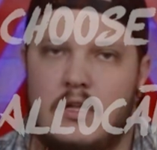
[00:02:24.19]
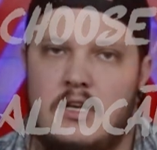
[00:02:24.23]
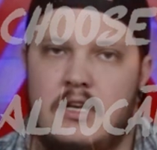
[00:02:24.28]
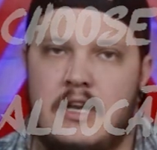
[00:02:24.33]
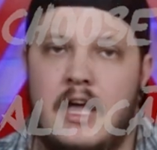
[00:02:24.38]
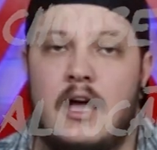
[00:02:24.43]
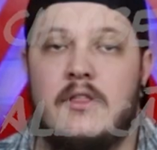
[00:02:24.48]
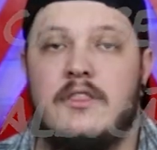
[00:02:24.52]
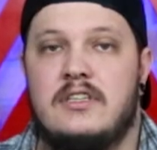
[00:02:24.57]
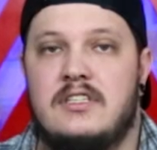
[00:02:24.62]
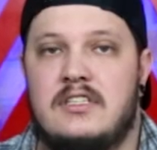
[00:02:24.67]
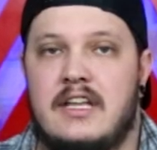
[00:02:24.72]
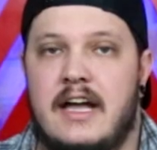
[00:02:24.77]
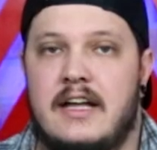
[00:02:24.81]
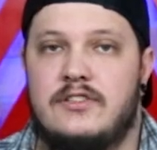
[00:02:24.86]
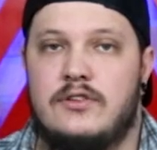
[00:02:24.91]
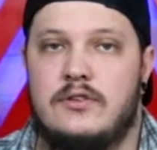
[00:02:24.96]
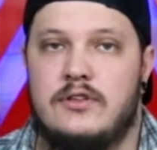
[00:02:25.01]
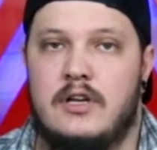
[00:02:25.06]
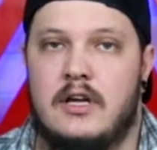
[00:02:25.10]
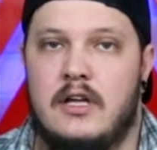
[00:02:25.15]
Now that
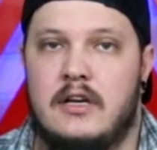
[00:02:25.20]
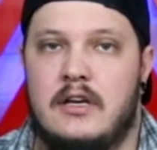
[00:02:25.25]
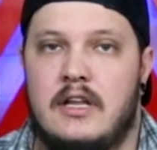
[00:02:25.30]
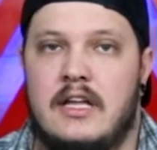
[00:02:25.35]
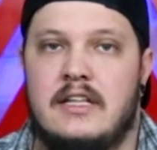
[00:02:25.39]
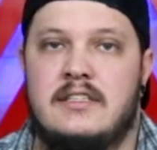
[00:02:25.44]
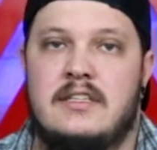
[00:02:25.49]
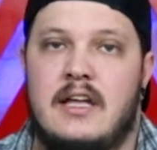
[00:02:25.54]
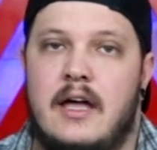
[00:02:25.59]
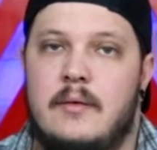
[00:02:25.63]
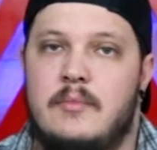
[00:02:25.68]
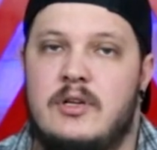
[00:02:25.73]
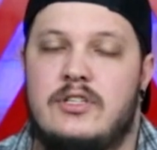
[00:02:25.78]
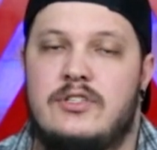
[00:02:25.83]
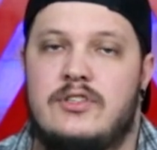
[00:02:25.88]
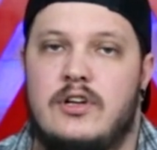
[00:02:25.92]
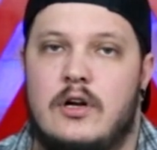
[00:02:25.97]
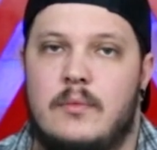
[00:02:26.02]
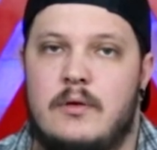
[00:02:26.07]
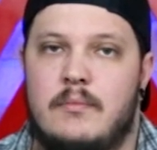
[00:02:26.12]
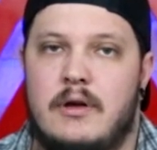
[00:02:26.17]
stats are done, it's time to
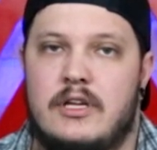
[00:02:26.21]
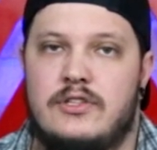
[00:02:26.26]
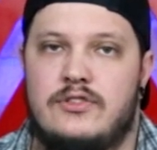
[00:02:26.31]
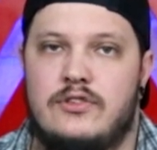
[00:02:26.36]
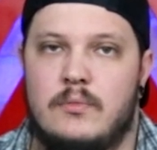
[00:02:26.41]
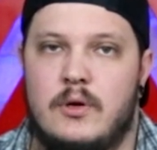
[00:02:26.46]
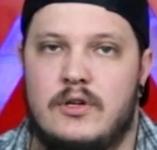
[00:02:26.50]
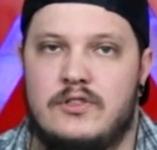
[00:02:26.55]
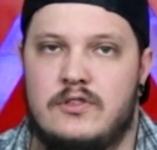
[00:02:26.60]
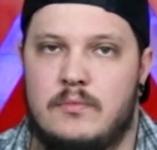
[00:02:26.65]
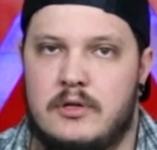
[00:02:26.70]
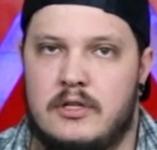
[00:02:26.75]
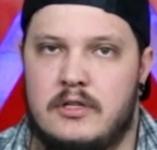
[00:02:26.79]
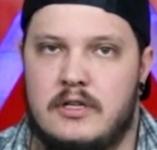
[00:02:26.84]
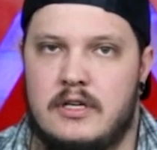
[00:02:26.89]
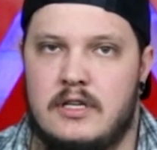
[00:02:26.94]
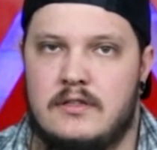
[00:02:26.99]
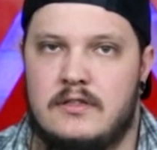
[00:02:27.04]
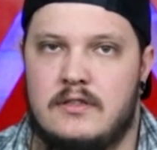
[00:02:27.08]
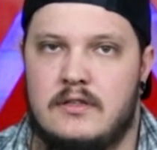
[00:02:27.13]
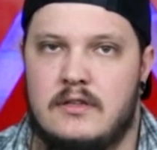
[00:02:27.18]
determine my sumo's
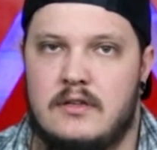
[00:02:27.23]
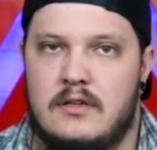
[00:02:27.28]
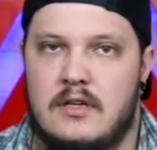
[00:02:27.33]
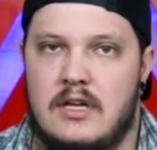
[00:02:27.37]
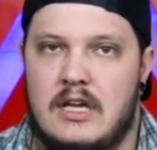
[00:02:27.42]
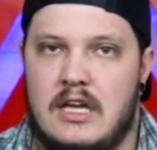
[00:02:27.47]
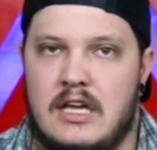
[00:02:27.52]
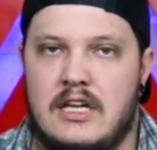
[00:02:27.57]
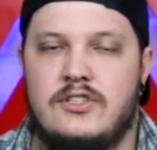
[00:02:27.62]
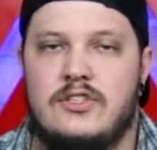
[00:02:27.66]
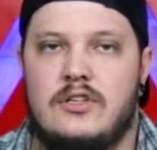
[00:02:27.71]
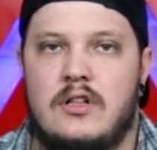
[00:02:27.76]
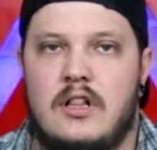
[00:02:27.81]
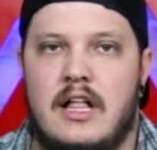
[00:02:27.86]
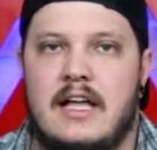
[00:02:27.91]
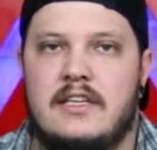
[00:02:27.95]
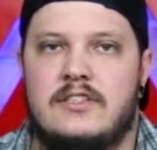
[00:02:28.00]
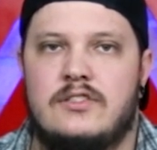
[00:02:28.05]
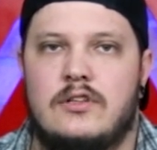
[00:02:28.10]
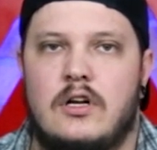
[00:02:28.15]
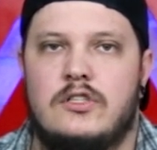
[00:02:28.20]
abilities. Each
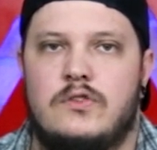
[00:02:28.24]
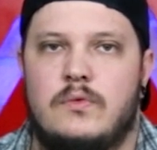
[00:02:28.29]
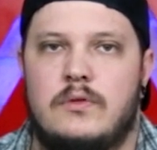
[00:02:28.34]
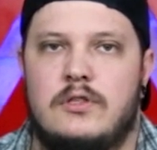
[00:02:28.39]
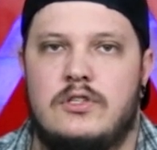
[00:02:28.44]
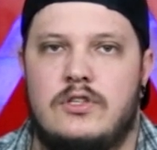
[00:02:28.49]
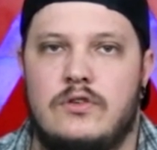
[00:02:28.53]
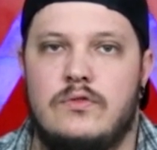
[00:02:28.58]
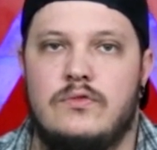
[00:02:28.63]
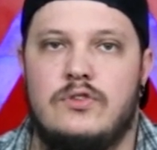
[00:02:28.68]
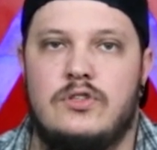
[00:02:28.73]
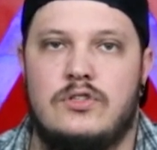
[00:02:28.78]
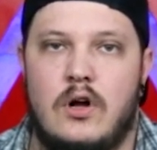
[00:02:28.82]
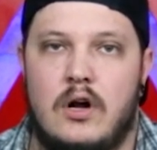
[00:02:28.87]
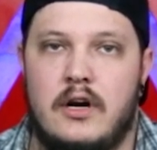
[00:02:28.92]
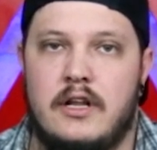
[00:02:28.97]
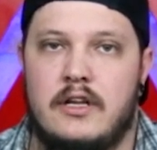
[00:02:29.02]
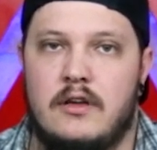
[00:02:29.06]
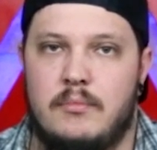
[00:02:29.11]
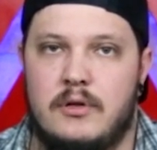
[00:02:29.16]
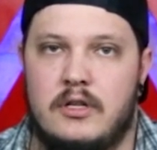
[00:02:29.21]
class starts with 2
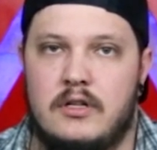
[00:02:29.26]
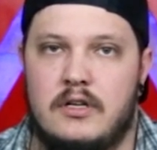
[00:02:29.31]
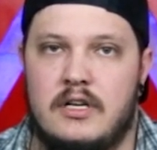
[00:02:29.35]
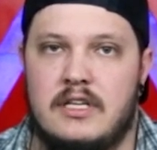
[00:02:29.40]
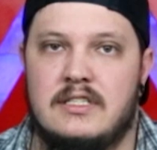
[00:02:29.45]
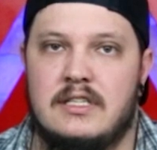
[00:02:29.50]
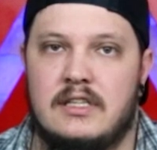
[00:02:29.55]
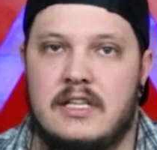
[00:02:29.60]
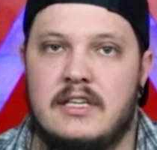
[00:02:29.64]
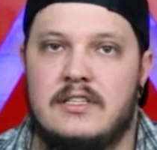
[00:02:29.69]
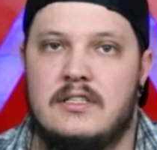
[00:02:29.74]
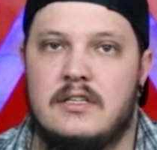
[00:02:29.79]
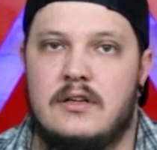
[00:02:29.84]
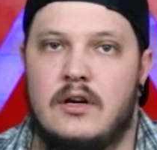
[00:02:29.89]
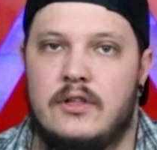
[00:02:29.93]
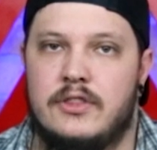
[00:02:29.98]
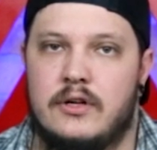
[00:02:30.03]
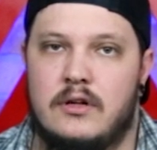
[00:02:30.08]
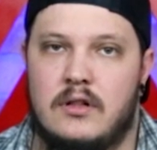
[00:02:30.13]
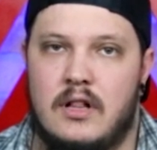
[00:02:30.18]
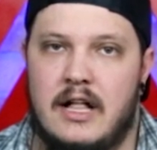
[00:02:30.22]
starting abilities listed
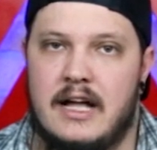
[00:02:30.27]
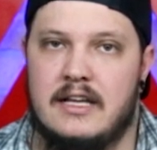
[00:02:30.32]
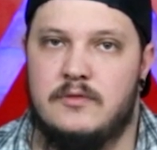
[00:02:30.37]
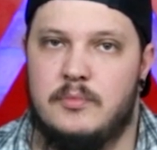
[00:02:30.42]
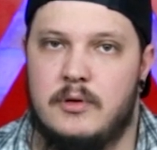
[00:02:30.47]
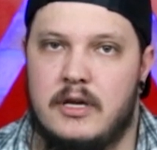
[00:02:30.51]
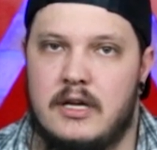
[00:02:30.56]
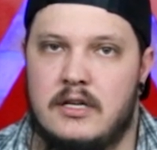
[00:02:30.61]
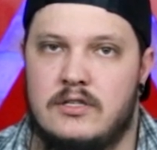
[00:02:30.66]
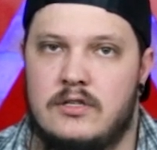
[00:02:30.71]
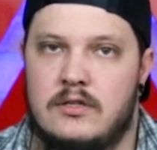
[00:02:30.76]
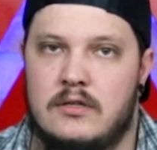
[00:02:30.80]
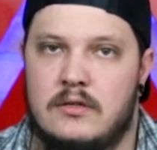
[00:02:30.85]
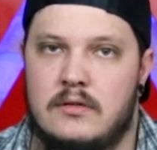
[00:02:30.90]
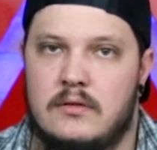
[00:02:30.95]
on their class page.